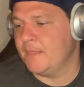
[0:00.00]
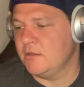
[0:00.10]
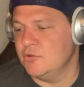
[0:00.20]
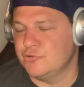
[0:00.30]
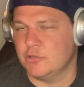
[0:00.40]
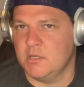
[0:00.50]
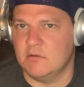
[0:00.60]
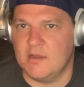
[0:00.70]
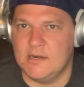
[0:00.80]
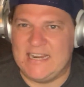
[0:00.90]
Usually
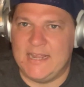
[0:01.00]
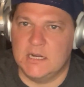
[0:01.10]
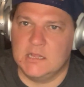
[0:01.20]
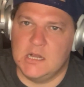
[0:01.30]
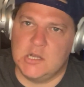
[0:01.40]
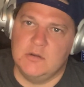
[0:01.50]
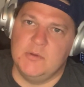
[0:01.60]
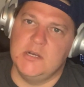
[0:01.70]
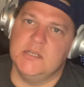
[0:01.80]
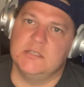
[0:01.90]
around 9 o'clock on
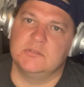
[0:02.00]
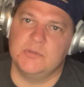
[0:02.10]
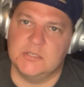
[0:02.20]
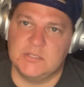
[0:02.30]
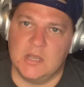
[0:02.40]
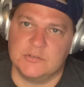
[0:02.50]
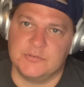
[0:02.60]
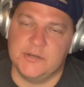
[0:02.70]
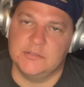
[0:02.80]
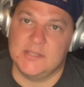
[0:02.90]
Mondays is when the stock
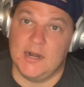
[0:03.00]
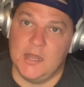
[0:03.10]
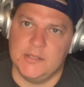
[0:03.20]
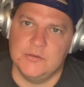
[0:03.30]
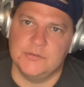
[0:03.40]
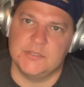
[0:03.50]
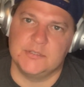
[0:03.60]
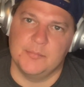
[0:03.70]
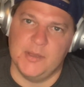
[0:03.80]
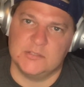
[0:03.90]
screeners that I use is
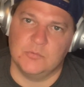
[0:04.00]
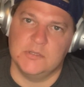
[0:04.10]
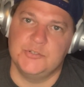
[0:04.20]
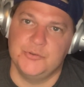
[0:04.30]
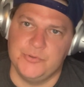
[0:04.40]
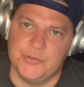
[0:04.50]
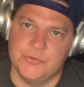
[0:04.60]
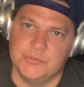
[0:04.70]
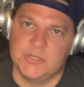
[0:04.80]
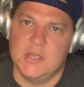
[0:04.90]
the best one to
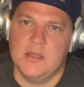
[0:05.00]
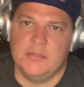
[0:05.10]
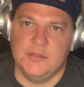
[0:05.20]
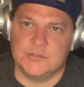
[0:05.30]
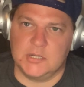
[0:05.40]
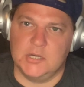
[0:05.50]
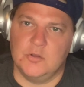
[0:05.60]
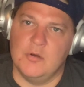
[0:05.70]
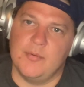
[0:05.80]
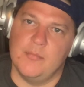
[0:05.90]
use. These are going to
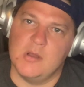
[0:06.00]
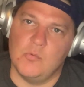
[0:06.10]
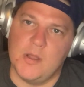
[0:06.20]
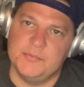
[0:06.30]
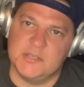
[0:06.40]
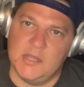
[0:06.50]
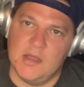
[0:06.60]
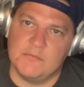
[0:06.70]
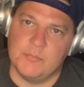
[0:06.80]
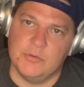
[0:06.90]
go up on my website,
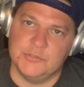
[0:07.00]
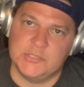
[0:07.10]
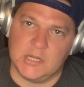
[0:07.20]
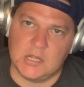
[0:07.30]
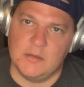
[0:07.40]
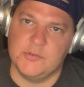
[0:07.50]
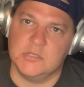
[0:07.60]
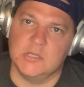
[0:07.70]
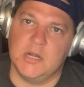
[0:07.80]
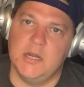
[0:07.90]
everbullish.com. You
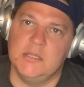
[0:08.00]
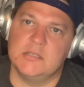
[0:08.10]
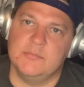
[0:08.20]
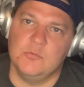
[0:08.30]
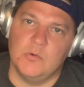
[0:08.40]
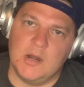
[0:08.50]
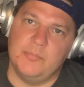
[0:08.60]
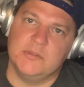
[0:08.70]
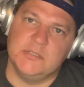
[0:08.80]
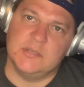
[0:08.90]
can look at it anytime you want. I
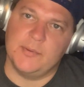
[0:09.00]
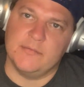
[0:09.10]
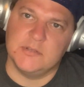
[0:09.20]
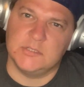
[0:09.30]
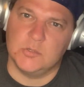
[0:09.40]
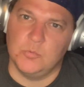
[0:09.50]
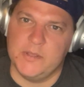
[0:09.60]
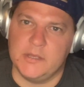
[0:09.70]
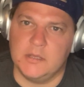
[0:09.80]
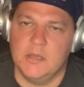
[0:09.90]
put these up every single
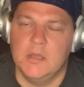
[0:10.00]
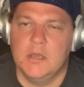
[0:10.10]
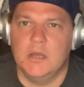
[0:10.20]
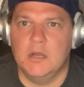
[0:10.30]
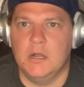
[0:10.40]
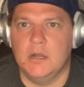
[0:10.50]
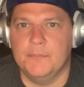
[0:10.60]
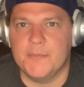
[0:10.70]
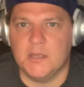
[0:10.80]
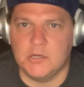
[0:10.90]
week.
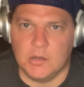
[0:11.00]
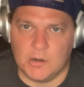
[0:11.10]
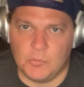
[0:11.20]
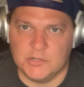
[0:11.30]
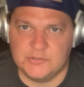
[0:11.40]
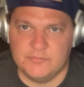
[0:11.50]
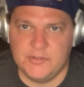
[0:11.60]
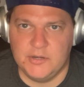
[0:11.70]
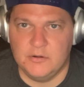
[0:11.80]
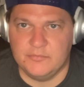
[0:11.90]
And you got to watch the
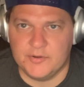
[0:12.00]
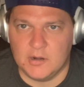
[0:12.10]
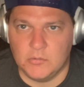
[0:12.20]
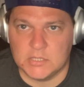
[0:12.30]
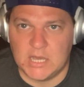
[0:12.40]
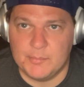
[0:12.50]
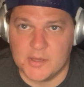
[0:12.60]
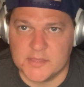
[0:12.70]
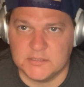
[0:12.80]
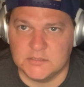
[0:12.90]
video to figure out what the
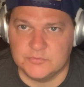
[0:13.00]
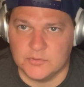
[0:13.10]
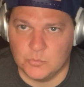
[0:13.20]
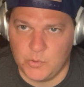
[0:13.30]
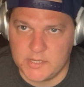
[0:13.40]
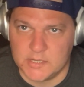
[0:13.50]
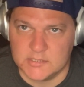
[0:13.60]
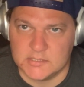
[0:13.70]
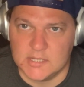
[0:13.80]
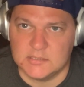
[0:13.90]
hypothesis for the week
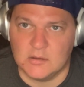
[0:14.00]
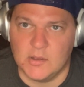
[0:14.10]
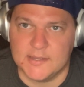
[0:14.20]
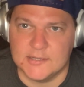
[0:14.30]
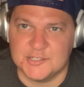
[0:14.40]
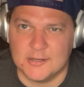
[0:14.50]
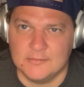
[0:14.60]
is, and that's how I get you.